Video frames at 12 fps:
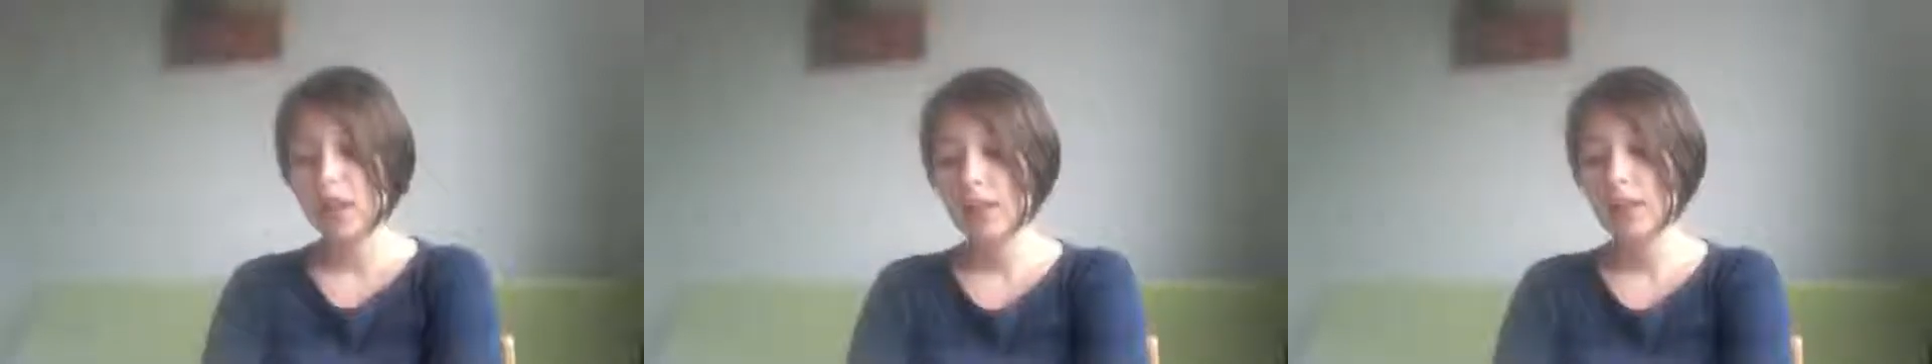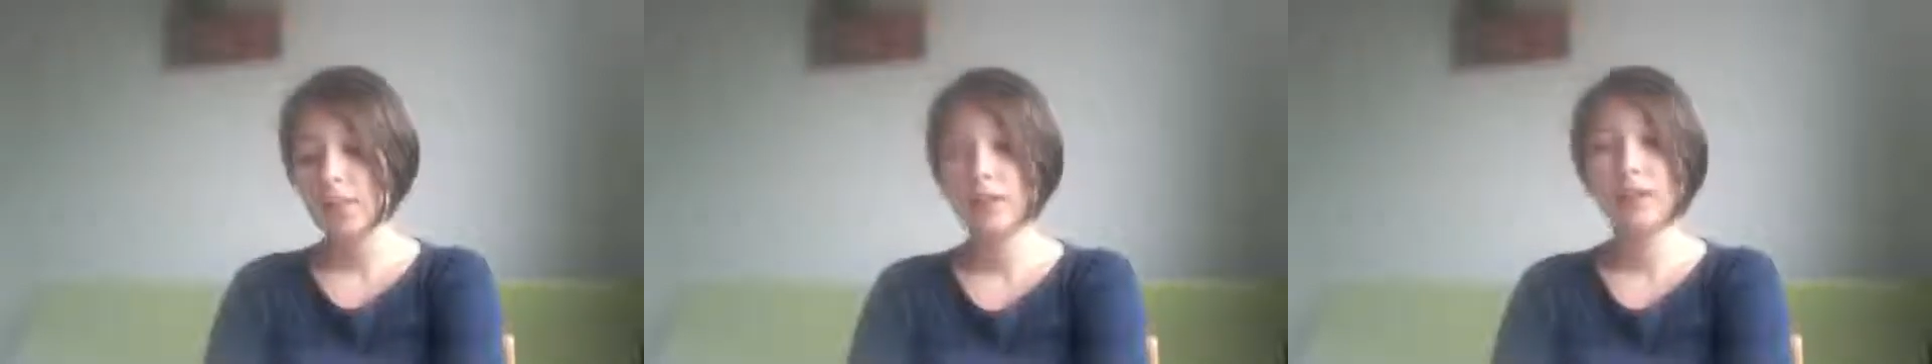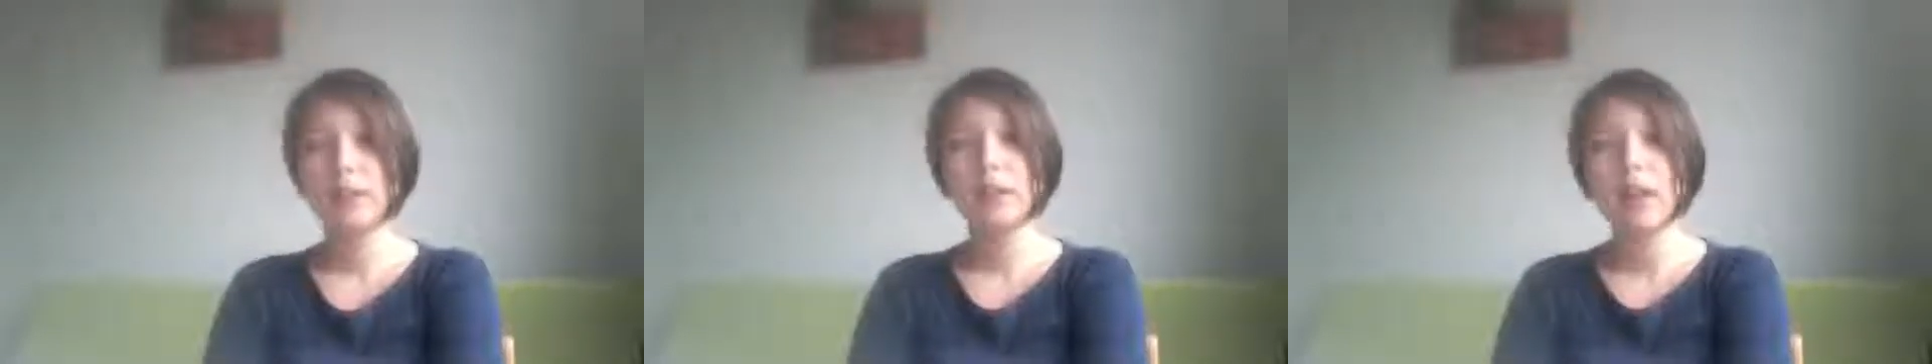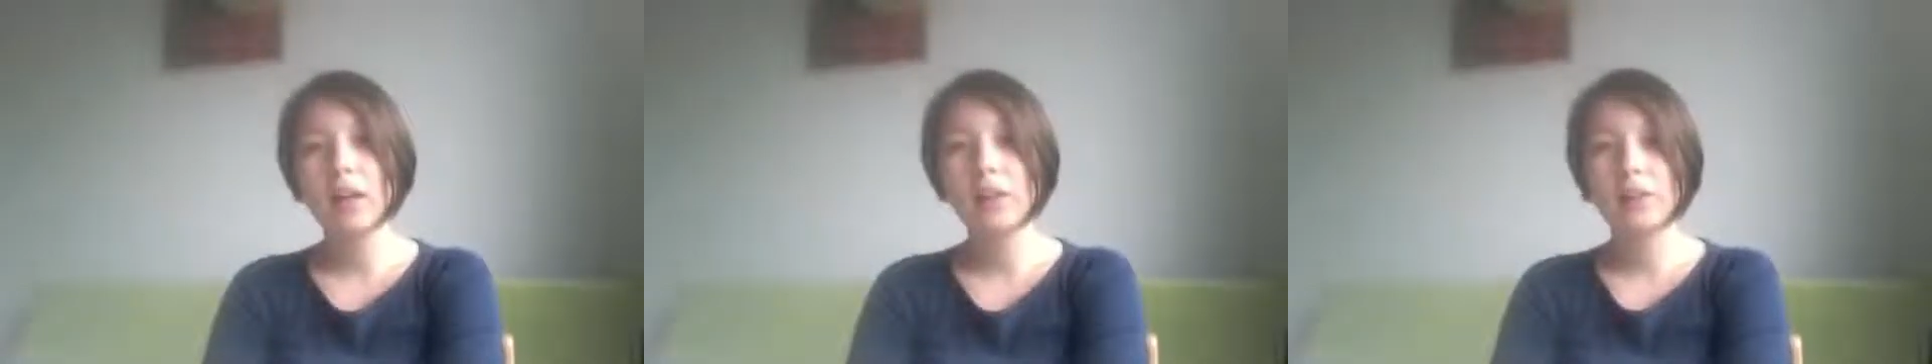and they were the
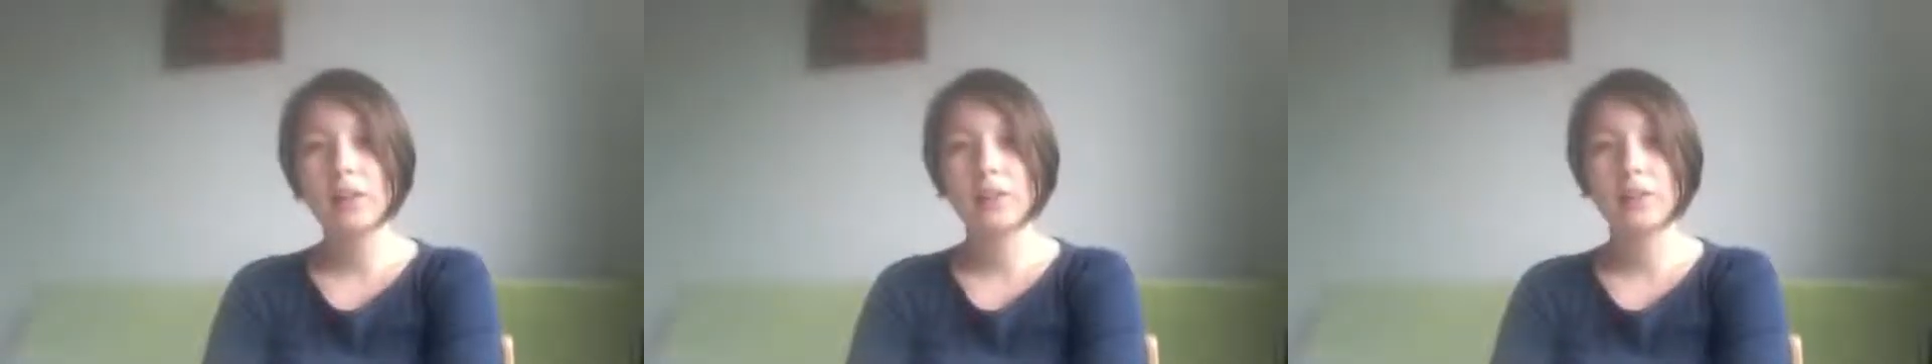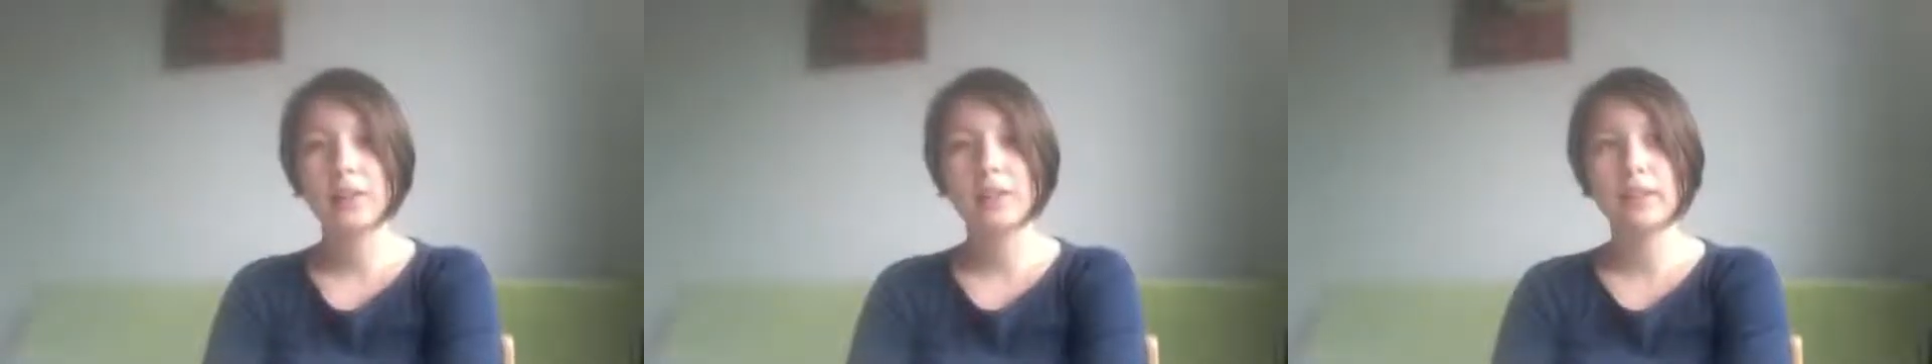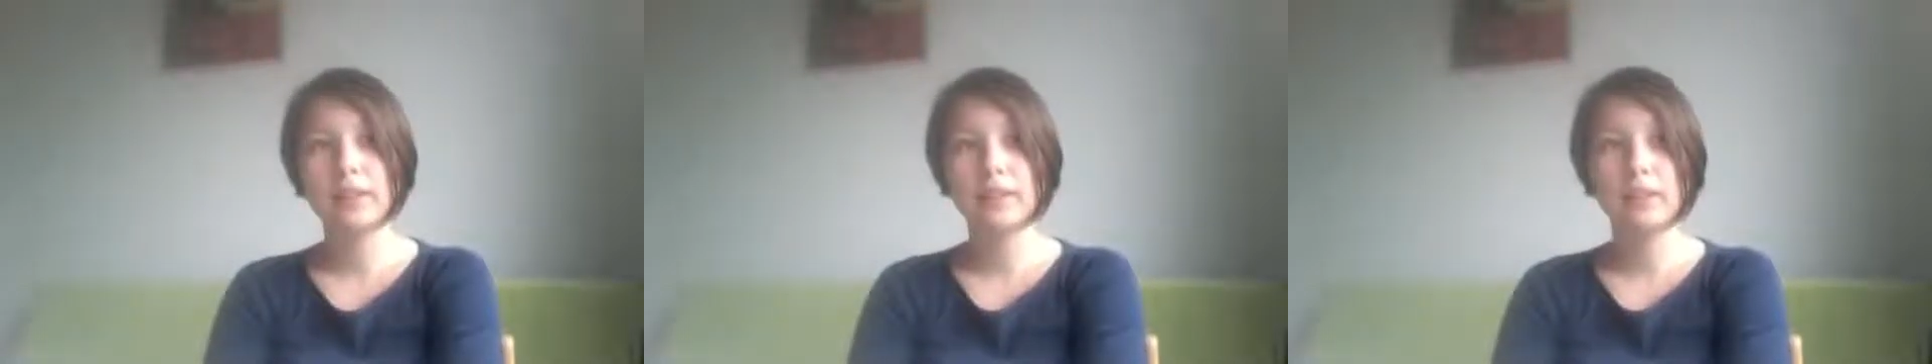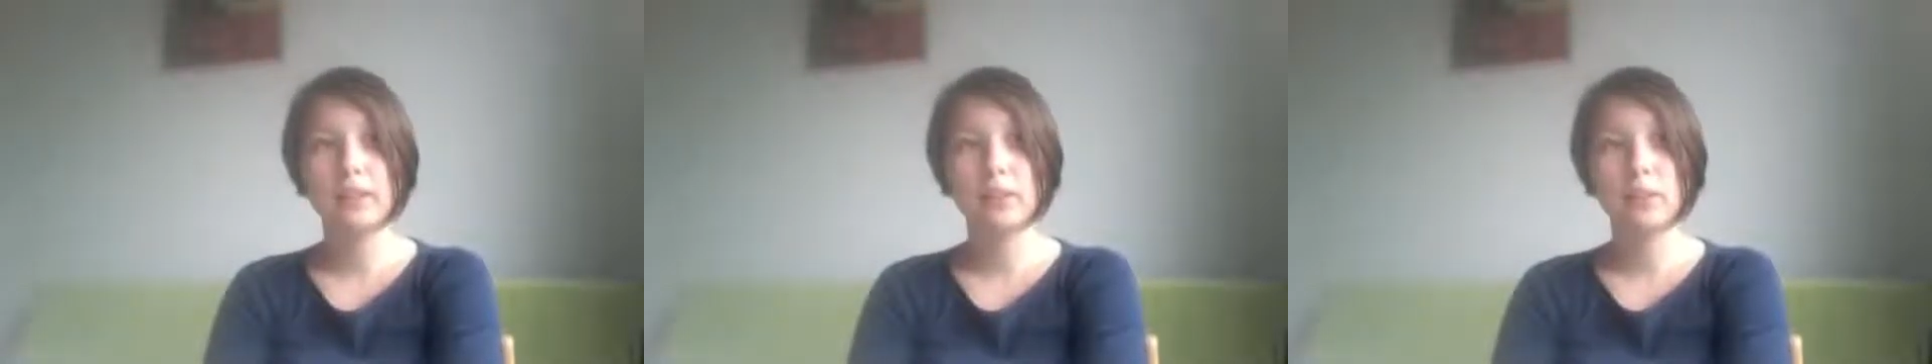largest
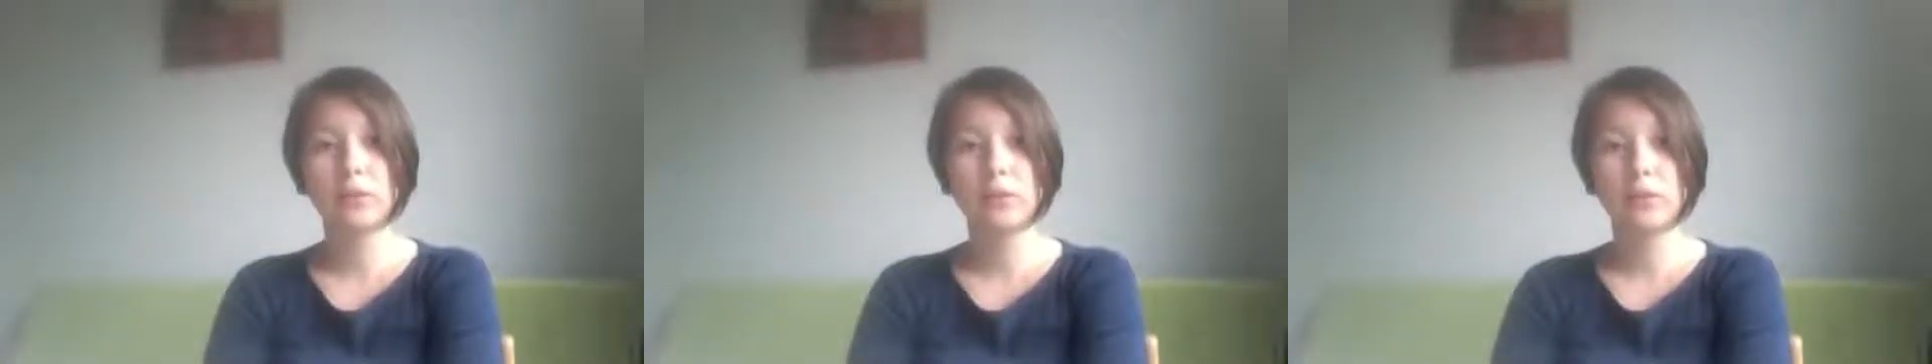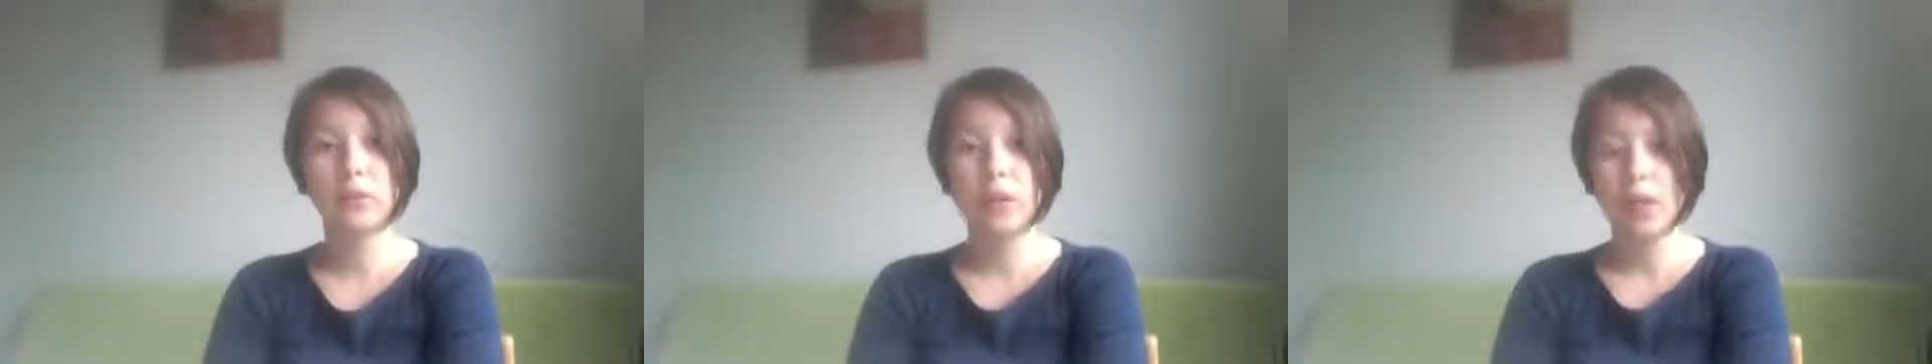resistance group